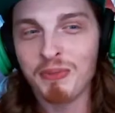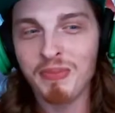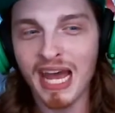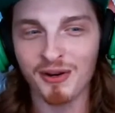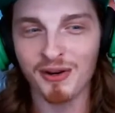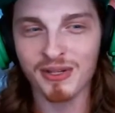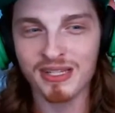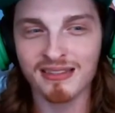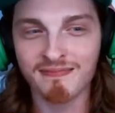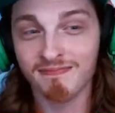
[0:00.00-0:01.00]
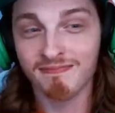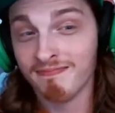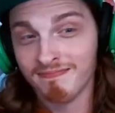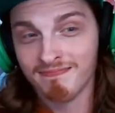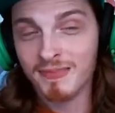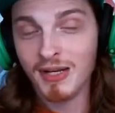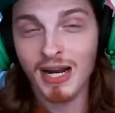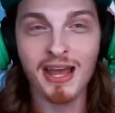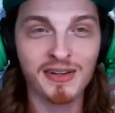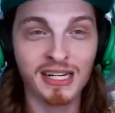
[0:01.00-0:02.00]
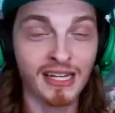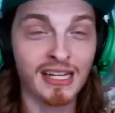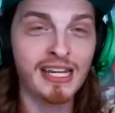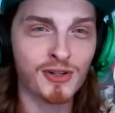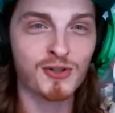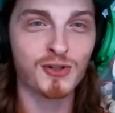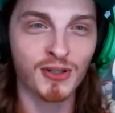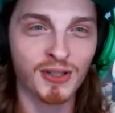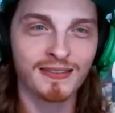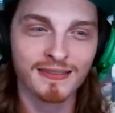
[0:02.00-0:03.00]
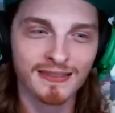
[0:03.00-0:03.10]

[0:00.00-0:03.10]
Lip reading: me back, was not having an elite controller.